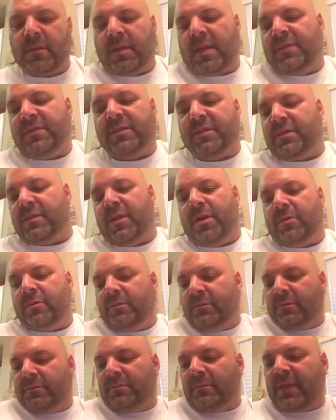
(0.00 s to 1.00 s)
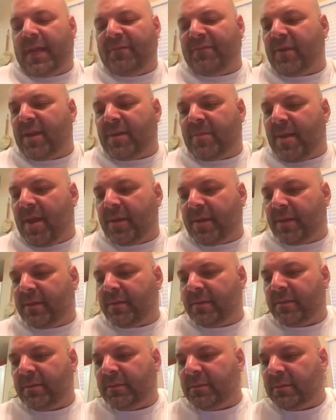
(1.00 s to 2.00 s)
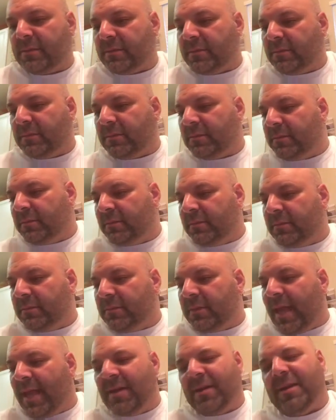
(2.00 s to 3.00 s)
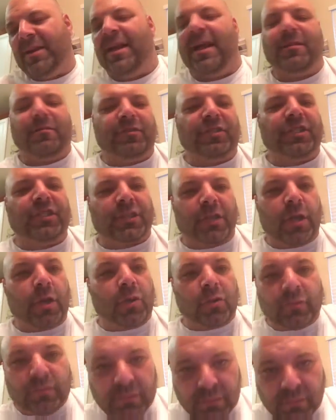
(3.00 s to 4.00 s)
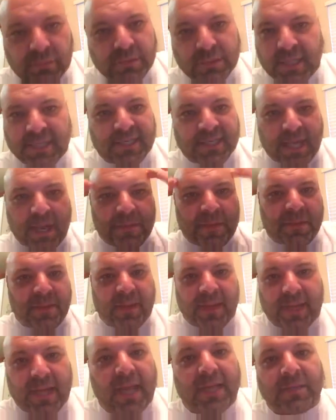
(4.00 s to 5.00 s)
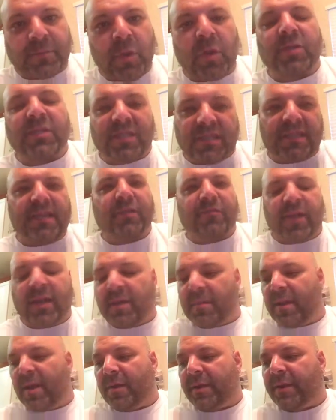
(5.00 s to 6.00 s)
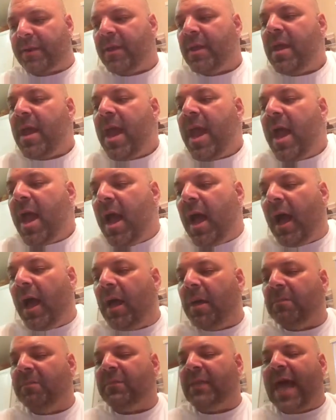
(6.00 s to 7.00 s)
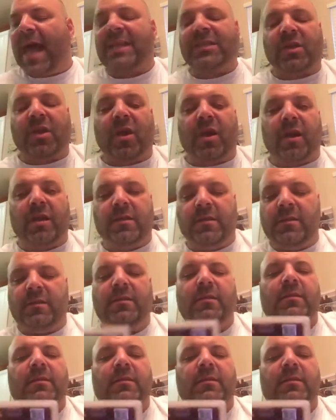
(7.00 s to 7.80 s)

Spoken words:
I just know. I've read about it. I don't just know. It doesn't come to me like osmosis. I read about it. Last card.